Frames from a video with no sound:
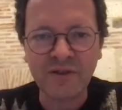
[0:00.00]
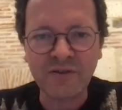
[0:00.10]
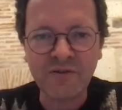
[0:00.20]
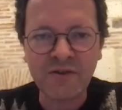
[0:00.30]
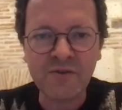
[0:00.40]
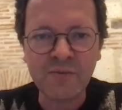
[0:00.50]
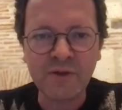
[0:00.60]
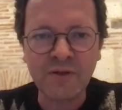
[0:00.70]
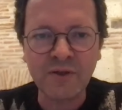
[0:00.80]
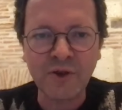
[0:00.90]
the things
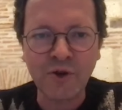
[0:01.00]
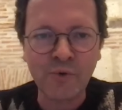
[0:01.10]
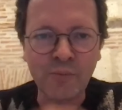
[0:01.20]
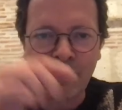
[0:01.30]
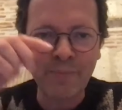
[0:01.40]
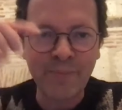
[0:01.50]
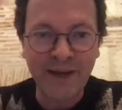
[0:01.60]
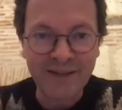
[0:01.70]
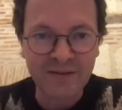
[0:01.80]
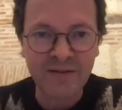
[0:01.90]
we know
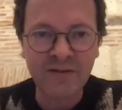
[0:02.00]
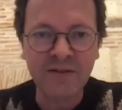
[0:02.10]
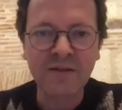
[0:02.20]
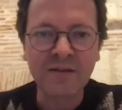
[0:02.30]
best